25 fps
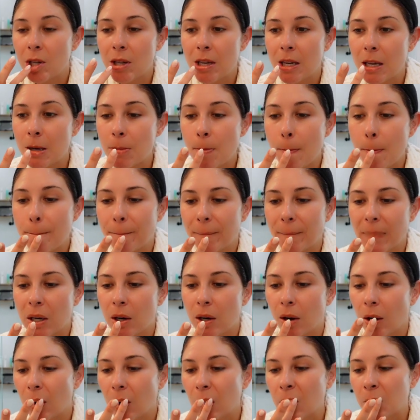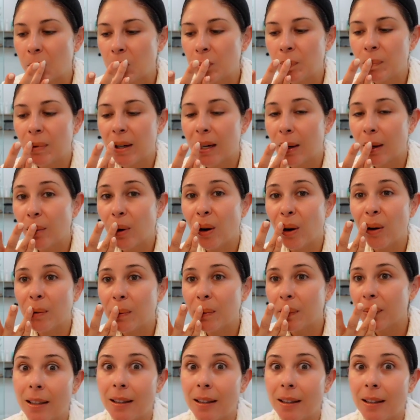eat it all, but I won't.